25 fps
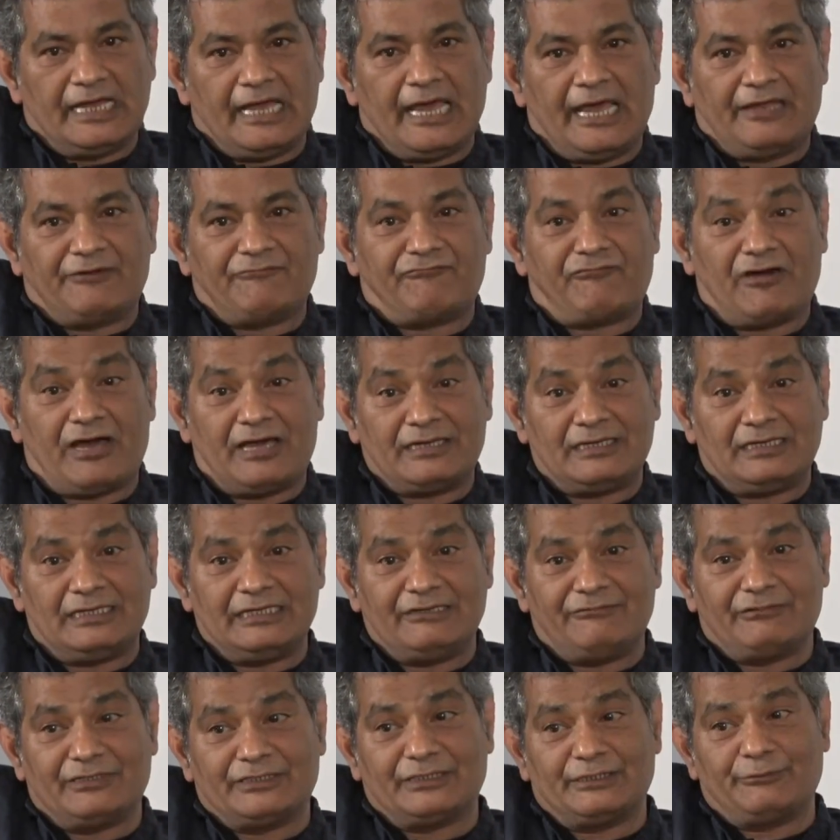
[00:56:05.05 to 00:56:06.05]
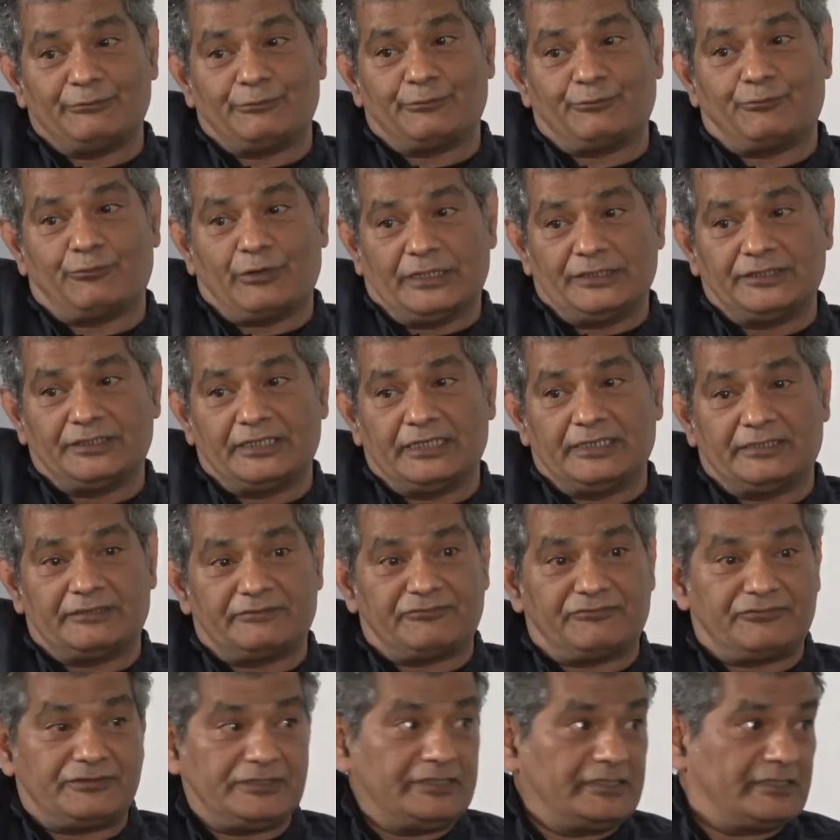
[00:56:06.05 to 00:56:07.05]
And finally, when they won their
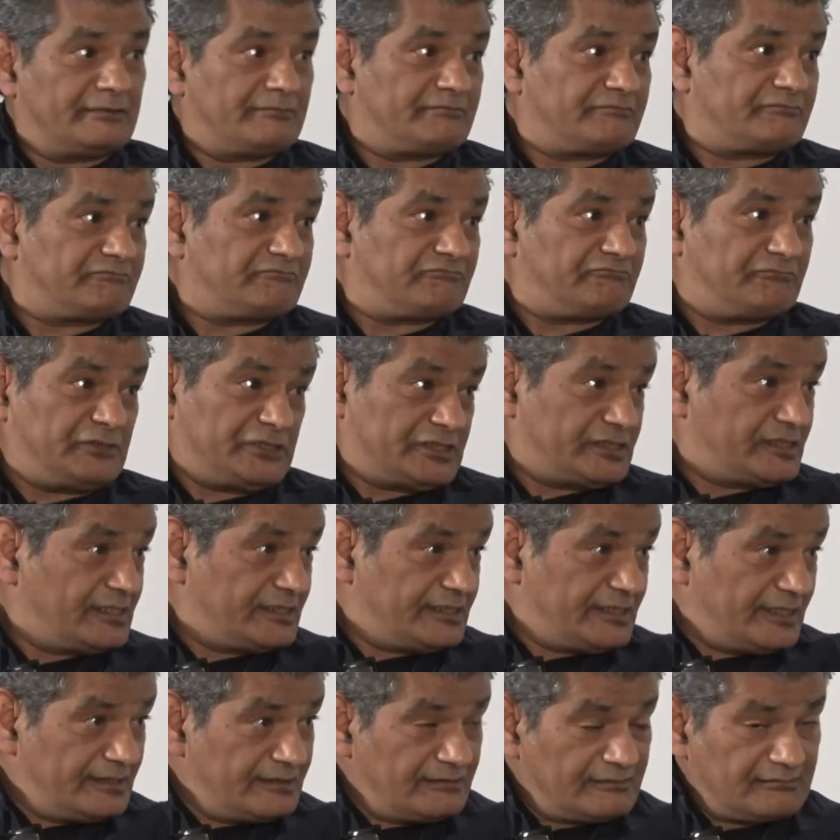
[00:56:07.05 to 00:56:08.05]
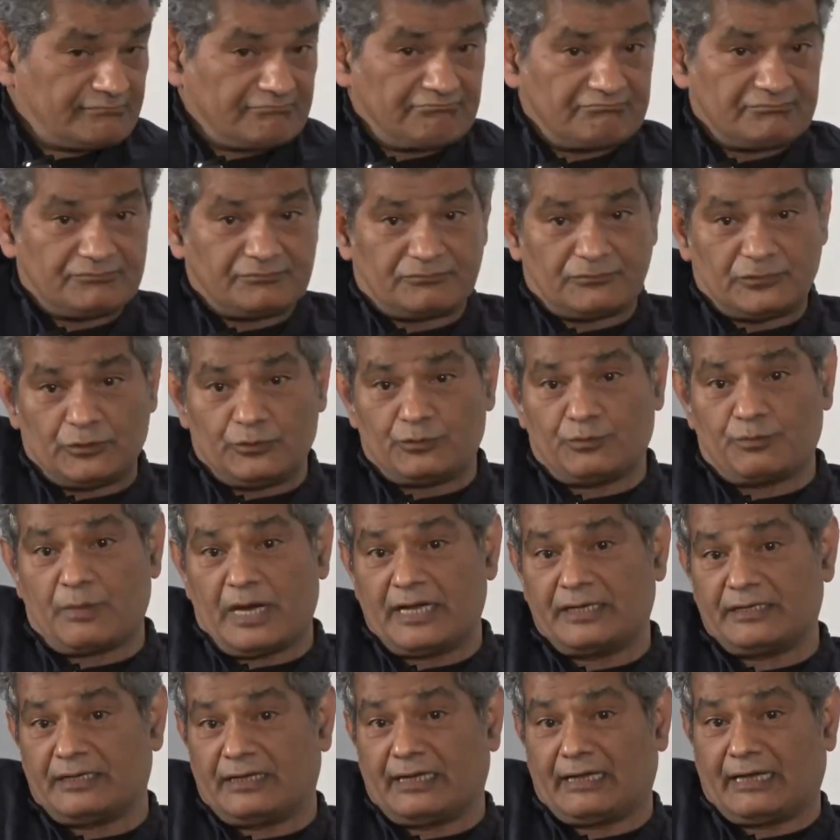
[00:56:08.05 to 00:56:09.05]
freedom, which they did, you
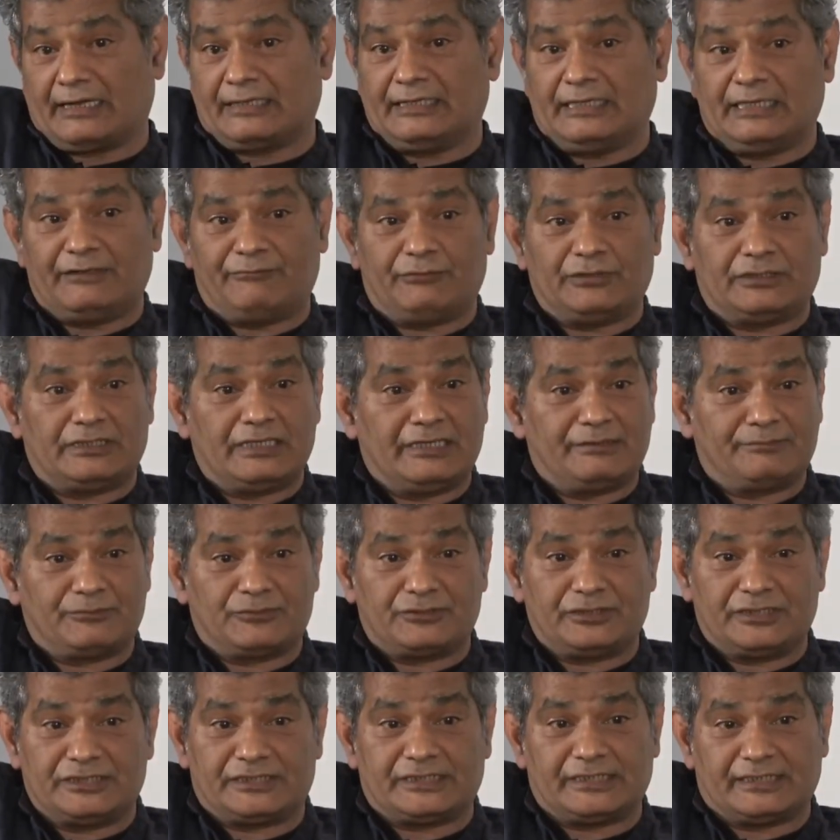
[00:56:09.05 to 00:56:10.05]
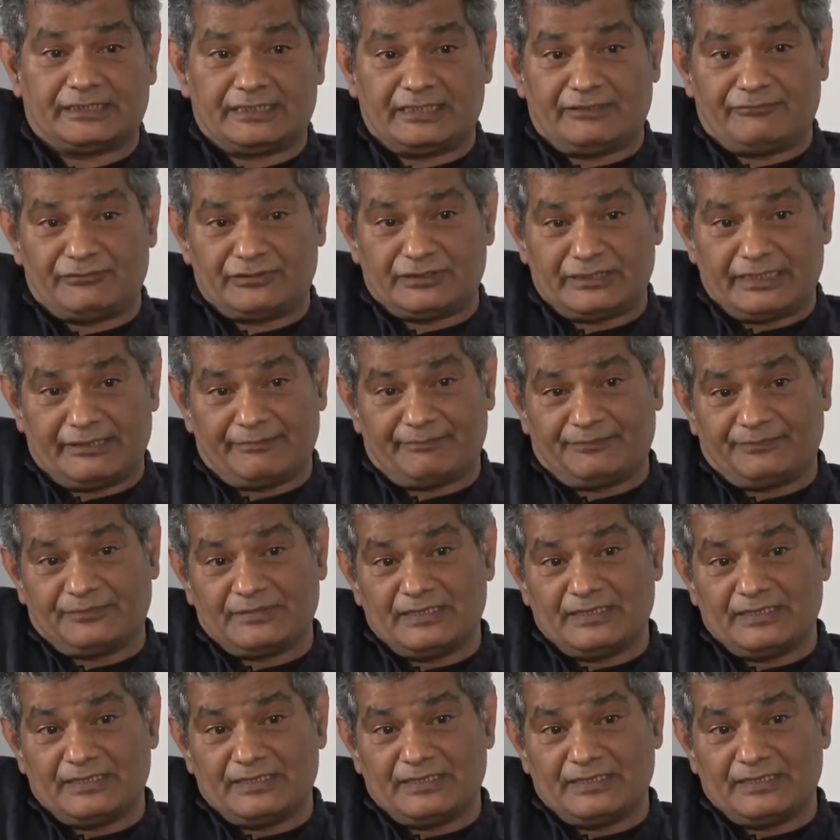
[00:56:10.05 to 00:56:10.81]
might agree with them or disagree with them,